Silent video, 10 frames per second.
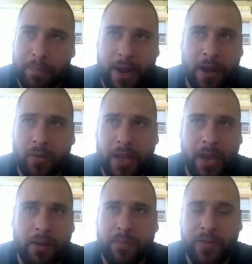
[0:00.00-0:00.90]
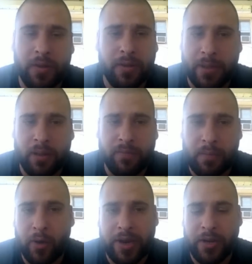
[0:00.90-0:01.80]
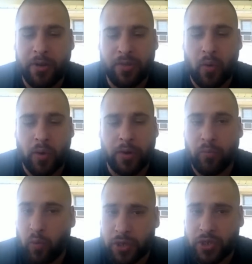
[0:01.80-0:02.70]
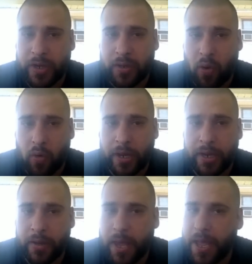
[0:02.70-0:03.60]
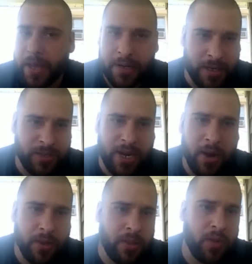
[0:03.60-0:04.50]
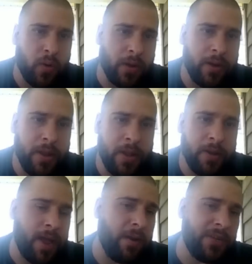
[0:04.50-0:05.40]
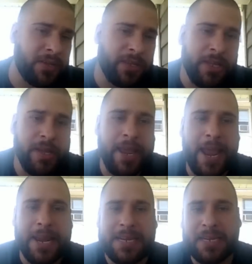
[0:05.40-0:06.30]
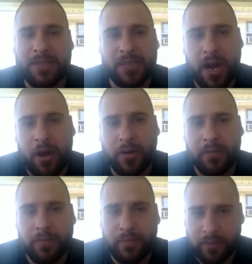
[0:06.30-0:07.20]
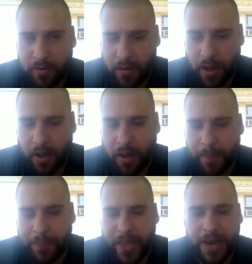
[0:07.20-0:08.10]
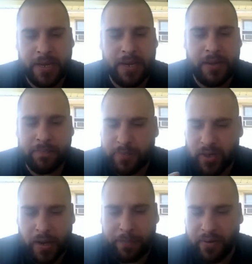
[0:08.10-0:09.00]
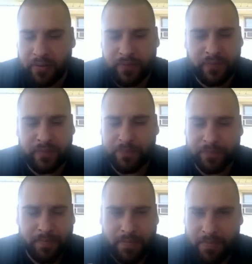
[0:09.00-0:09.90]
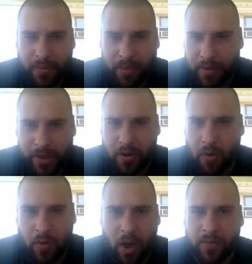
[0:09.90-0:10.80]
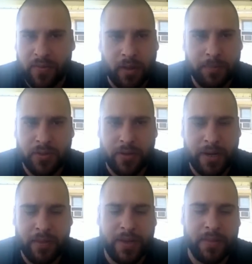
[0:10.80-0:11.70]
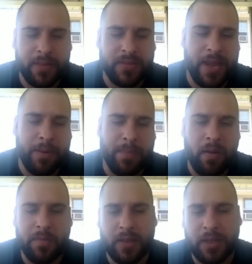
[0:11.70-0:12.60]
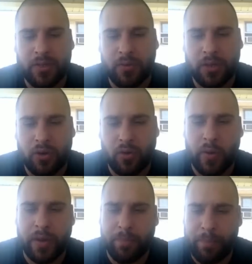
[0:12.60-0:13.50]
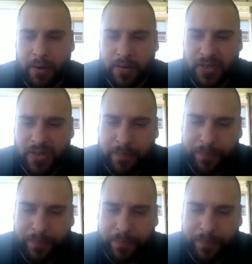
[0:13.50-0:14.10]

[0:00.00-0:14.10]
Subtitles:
But I don't care if you're in the middle of upgrading your Thorn. Once you get the Hornet, discard the Thorn. Now, obviously, you can't discard any type of, golf clubs or anything in this game. However, let's do a little quick comparison.